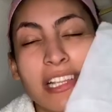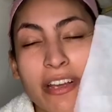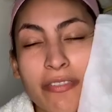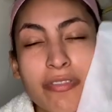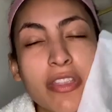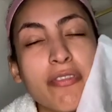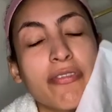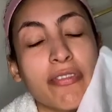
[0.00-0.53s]

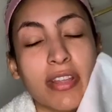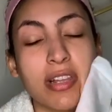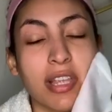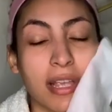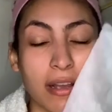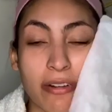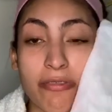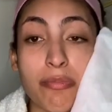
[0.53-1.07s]
love the
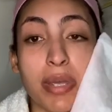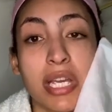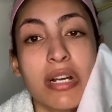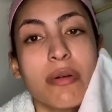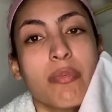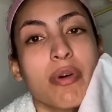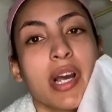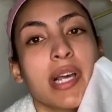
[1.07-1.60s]
feeling of
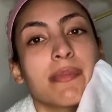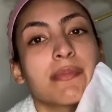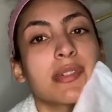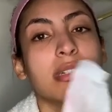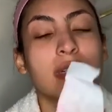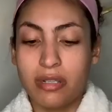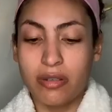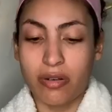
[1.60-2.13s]
makeup
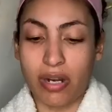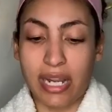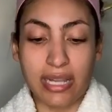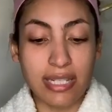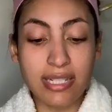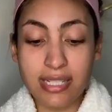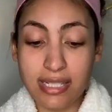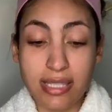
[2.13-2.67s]
wipes, or at
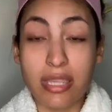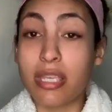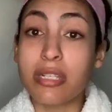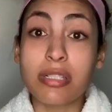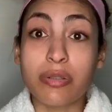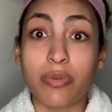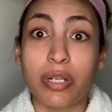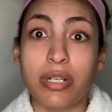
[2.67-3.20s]
least
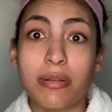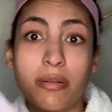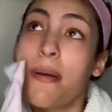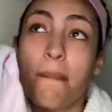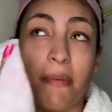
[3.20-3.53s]
this one.